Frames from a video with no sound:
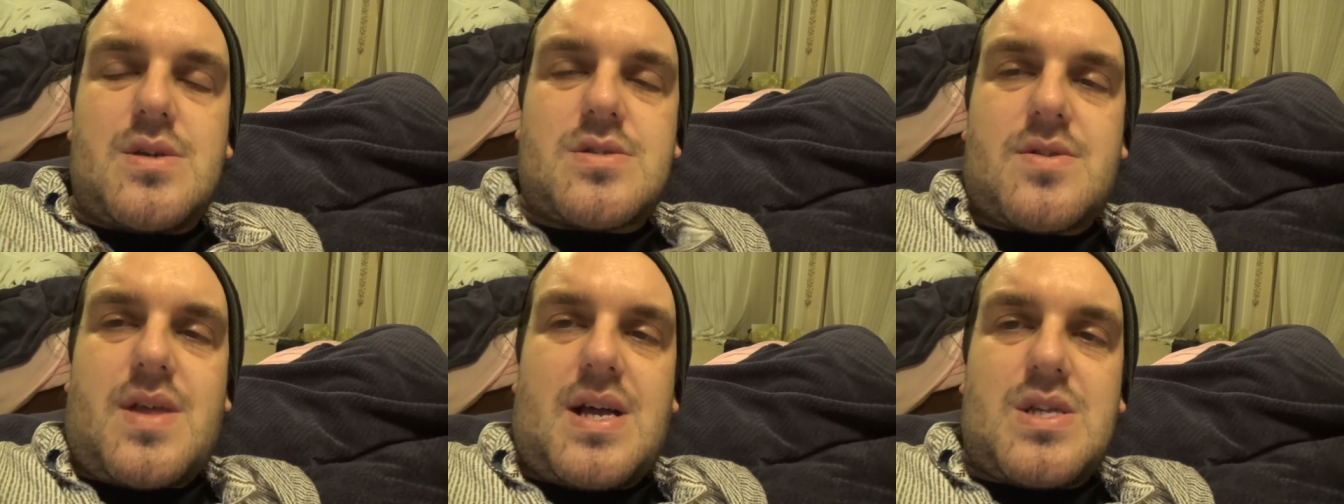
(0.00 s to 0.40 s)

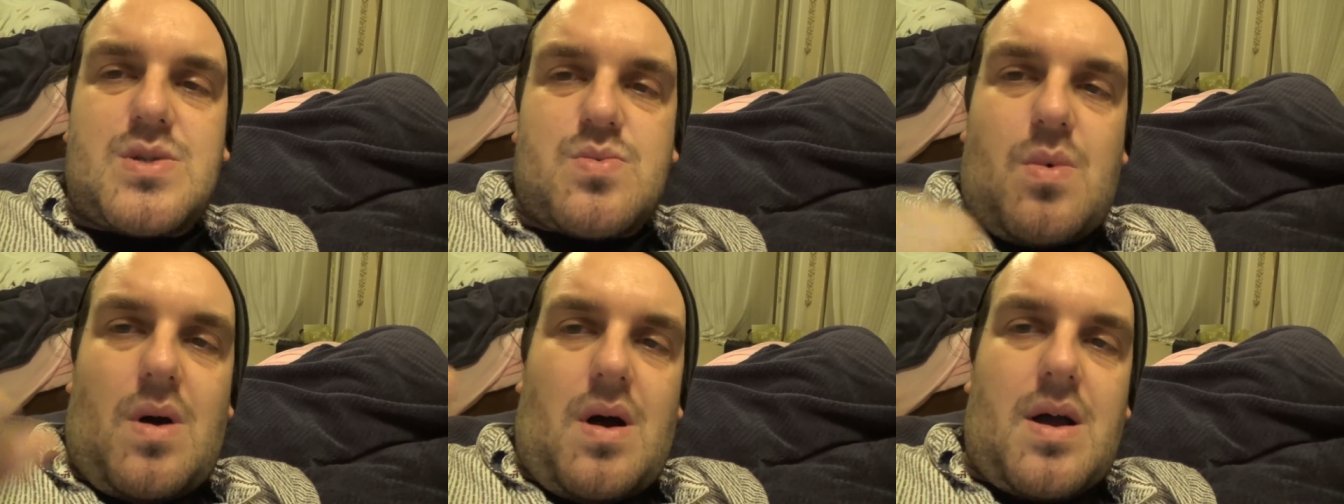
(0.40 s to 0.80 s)
So
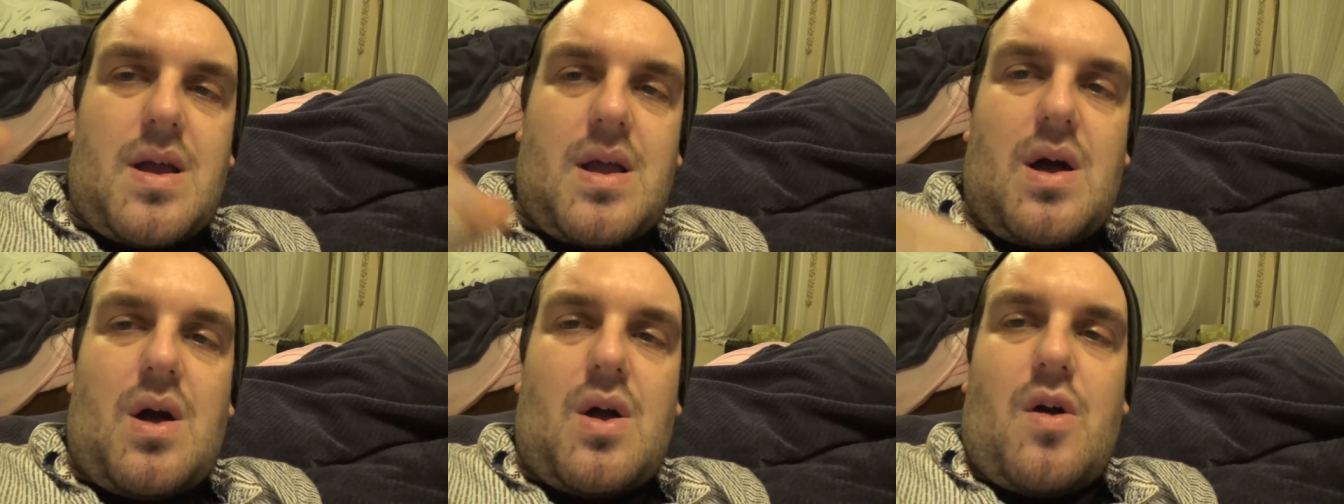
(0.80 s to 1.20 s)
that's
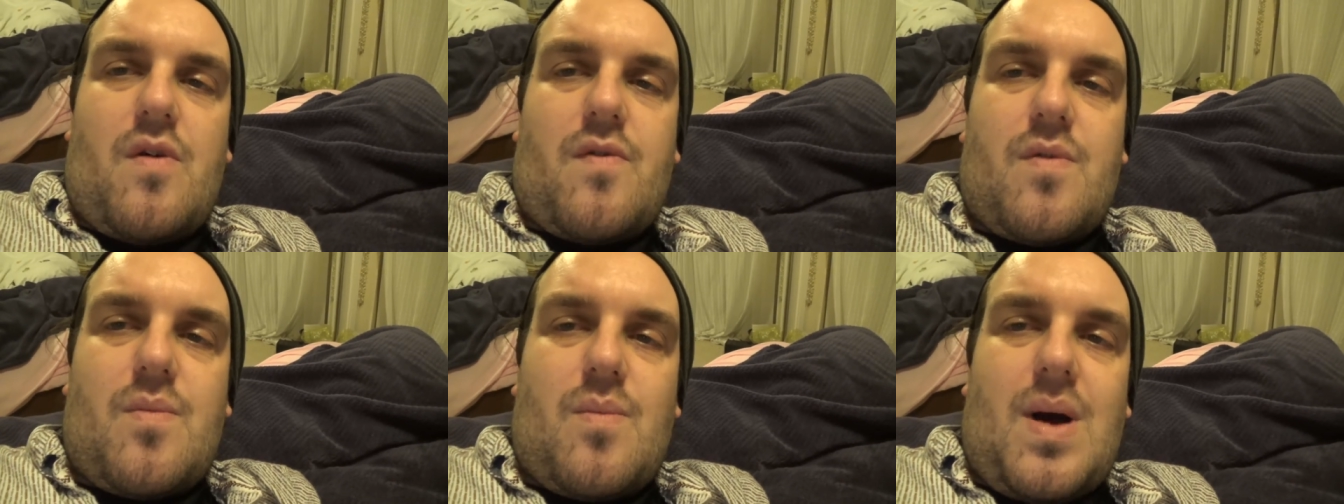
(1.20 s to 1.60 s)
why I
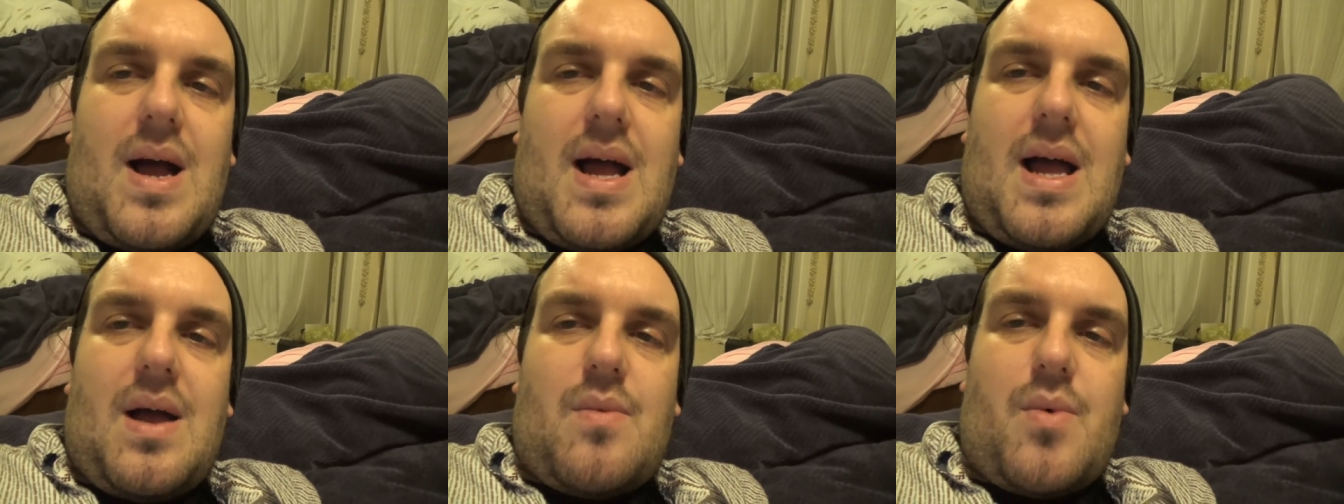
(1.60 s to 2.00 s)
often
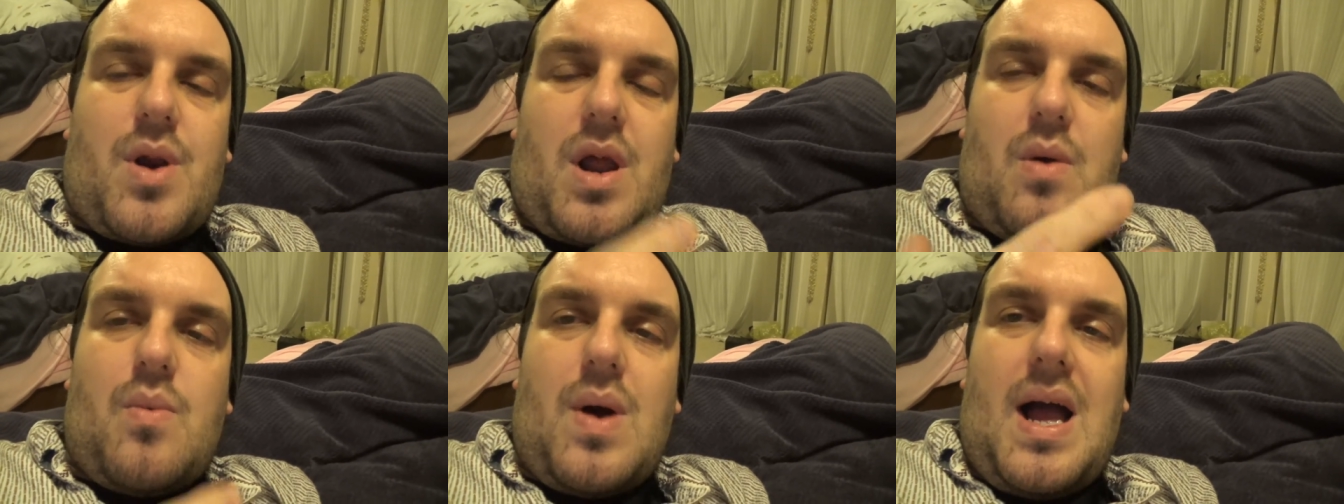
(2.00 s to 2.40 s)
wear what
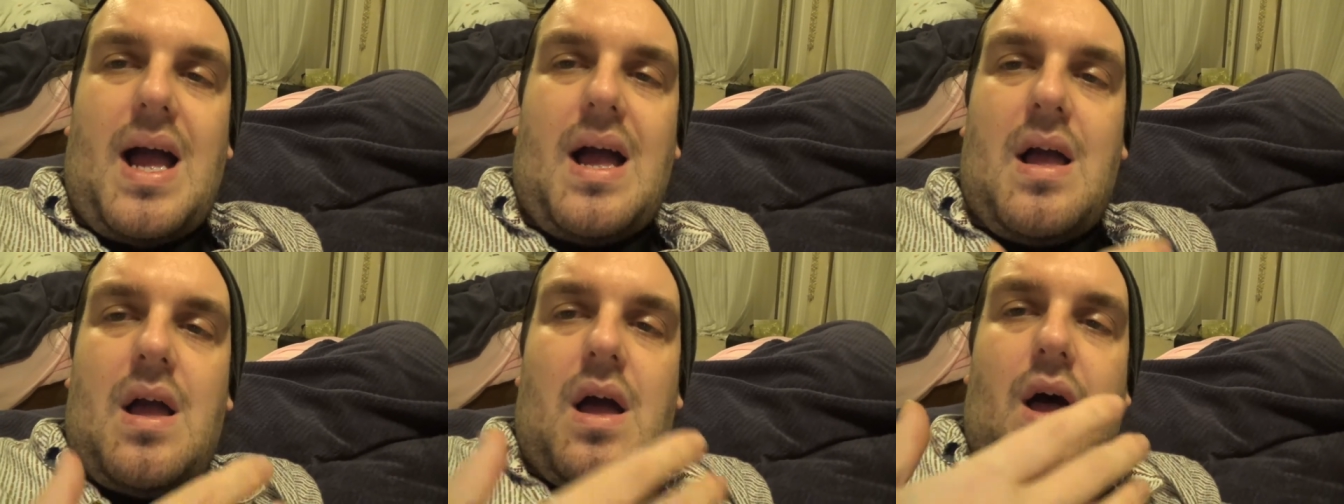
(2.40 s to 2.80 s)
I wear.